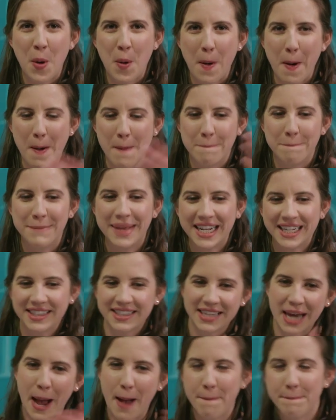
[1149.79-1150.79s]
or
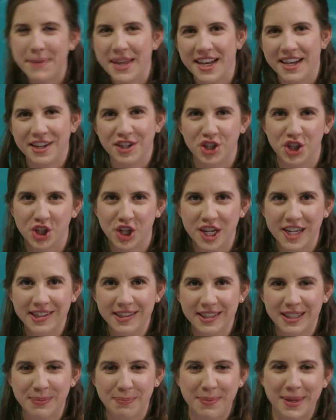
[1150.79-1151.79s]
mixed up in his
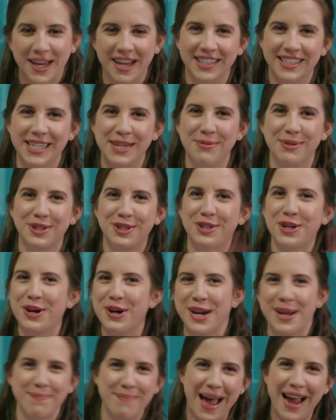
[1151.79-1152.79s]
sheets because he was
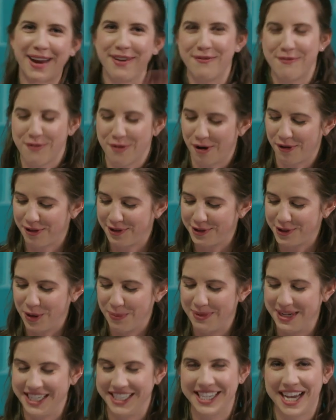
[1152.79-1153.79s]
turning back and forth so
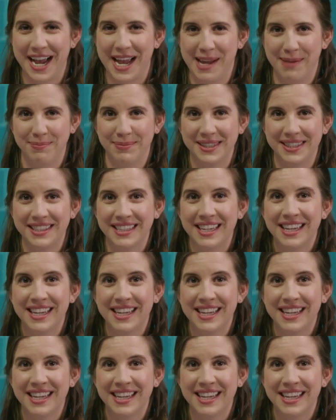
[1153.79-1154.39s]
many times.